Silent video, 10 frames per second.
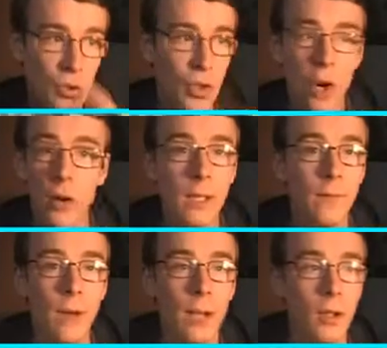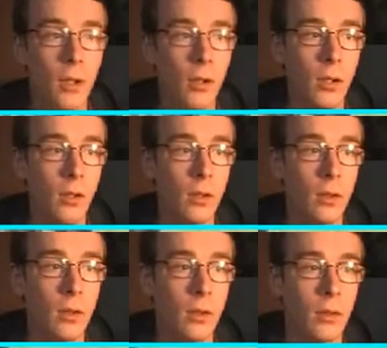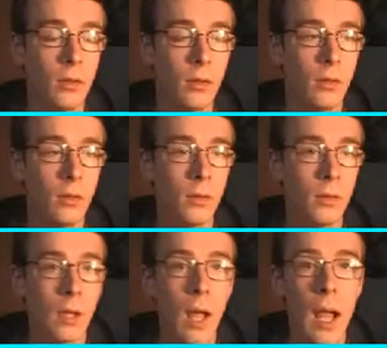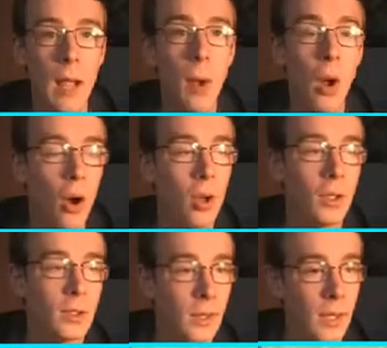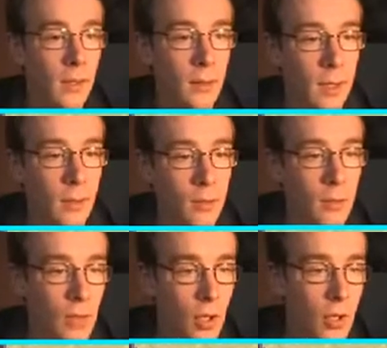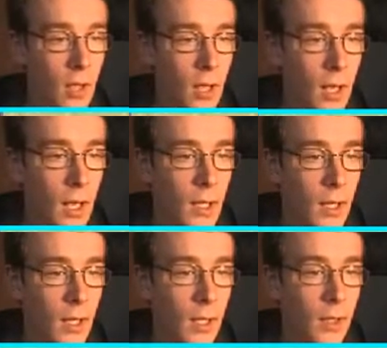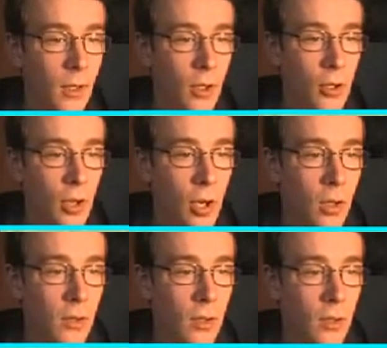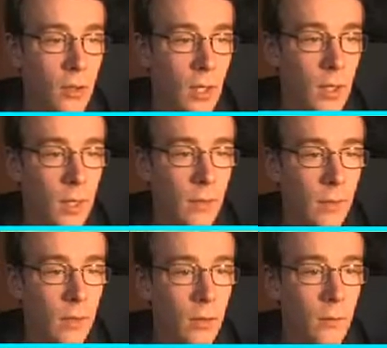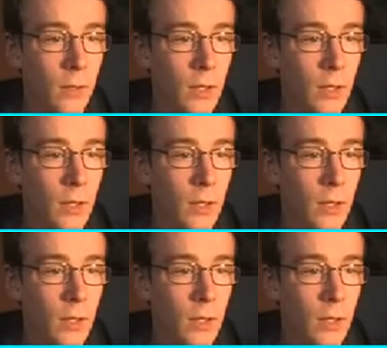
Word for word: sure I didn't fight a Colton. I am honestly down to earth shot. Hi, I like your shorts. They're delightfully comfy